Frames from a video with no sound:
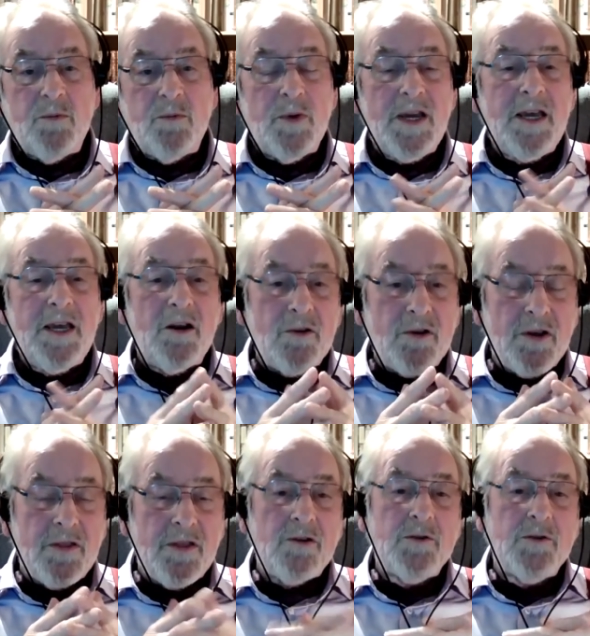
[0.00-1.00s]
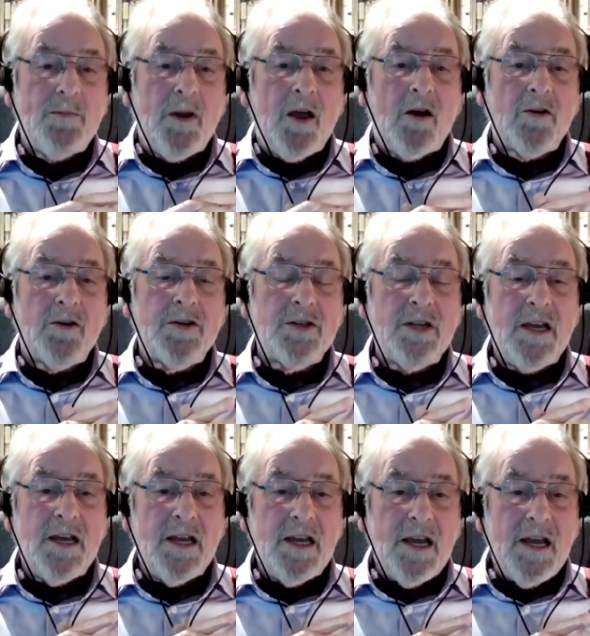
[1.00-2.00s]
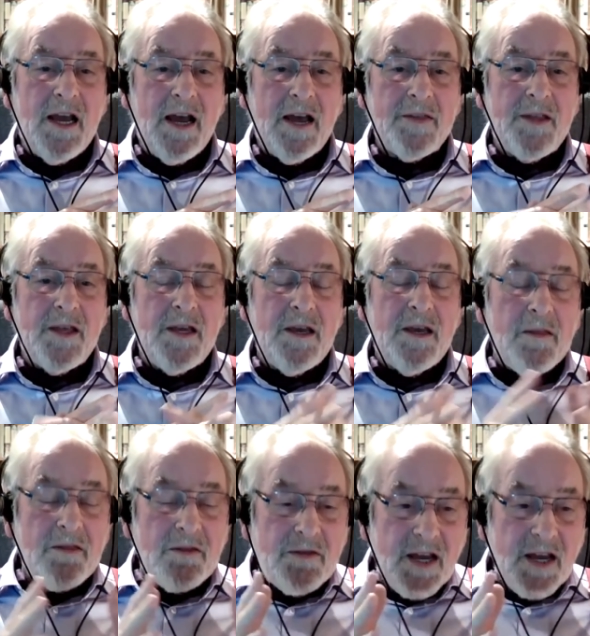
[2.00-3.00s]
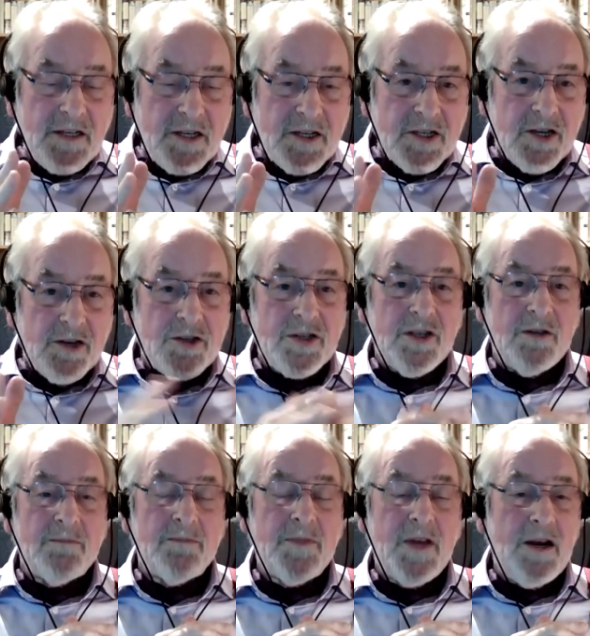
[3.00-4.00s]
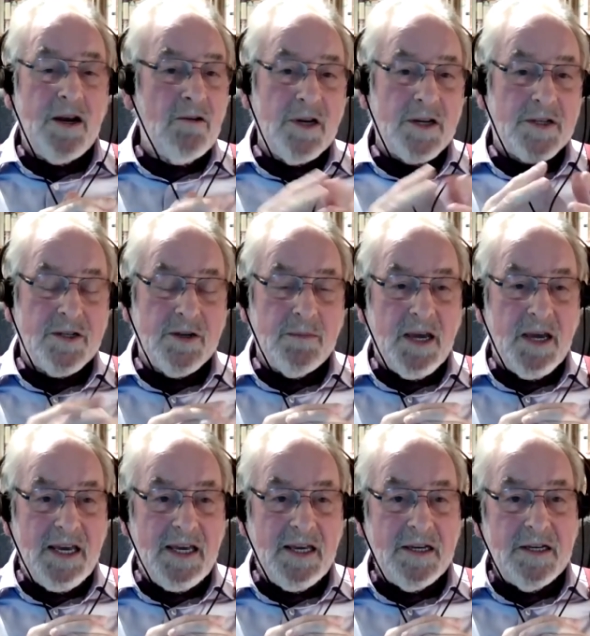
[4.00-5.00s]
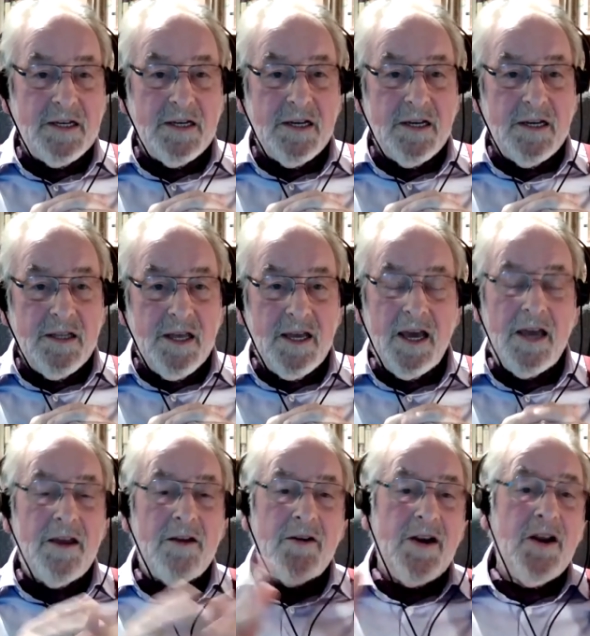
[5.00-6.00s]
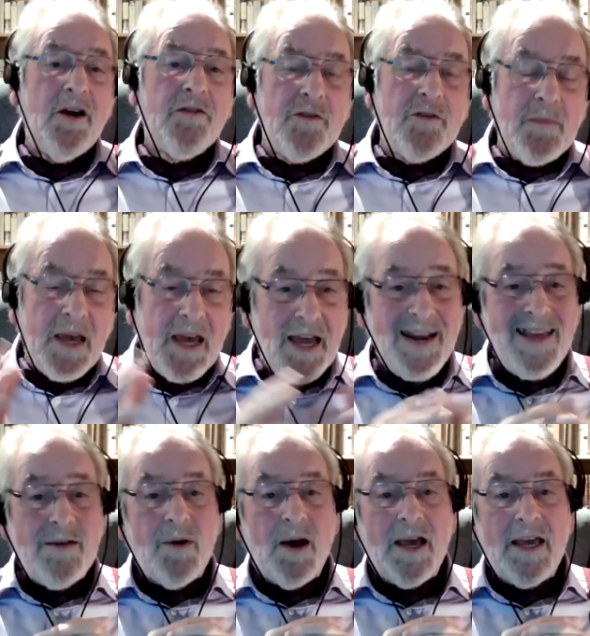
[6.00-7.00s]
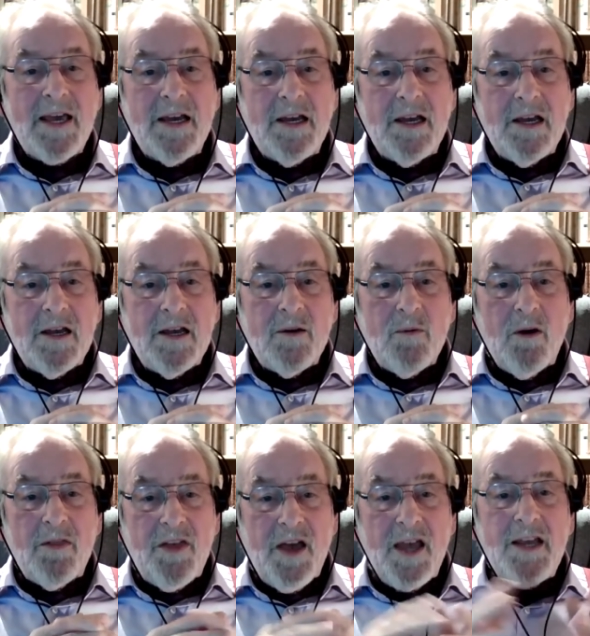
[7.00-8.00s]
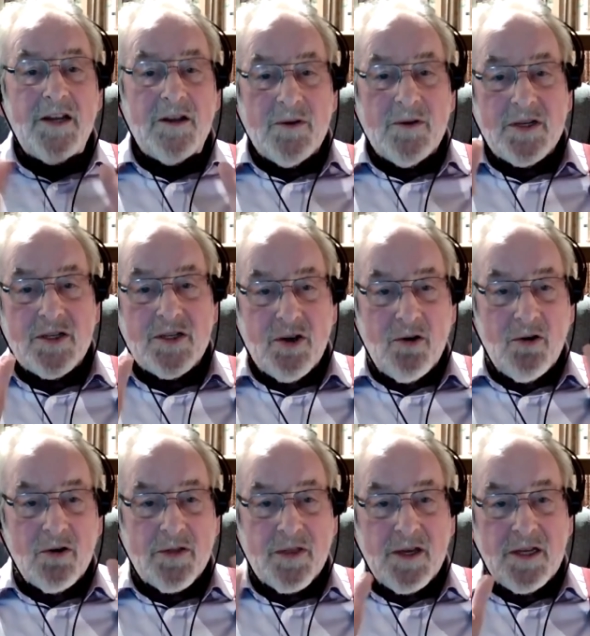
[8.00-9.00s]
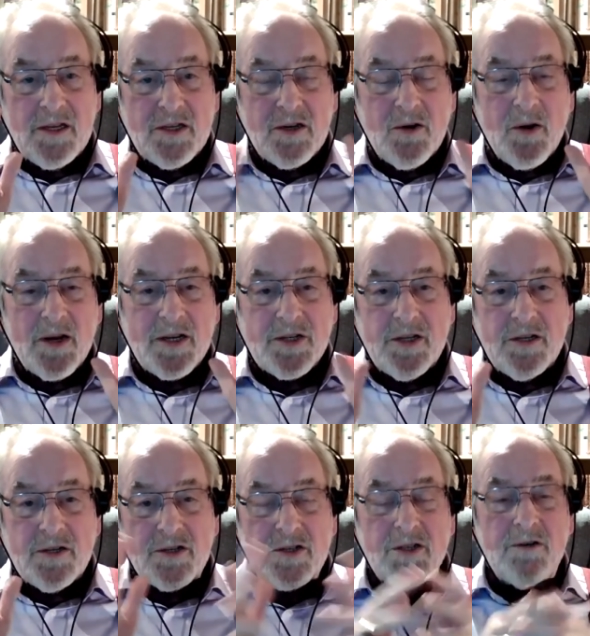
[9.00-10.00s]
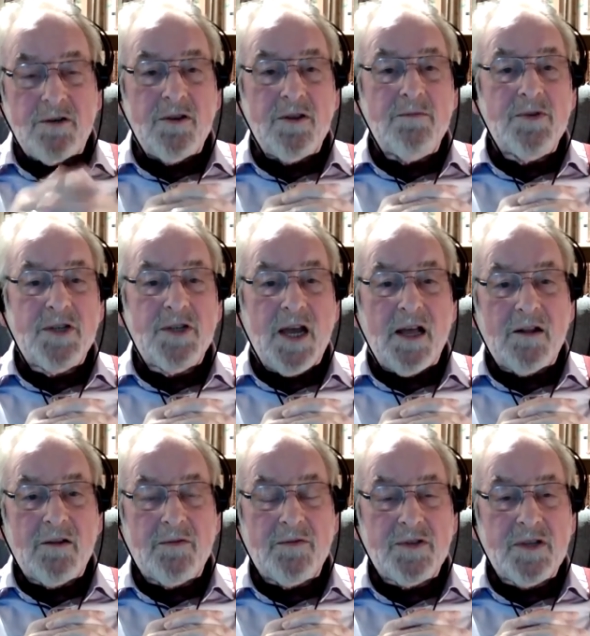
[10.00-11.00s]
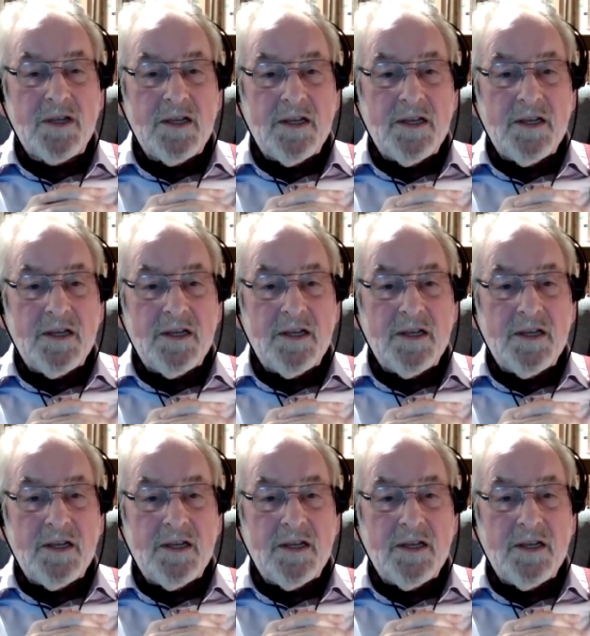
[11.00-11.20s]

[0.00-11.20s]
we look at those blogs and the, they discuss them. They don't listen to me. They hear enough of me anyway. What they do is talk these questions through themselves.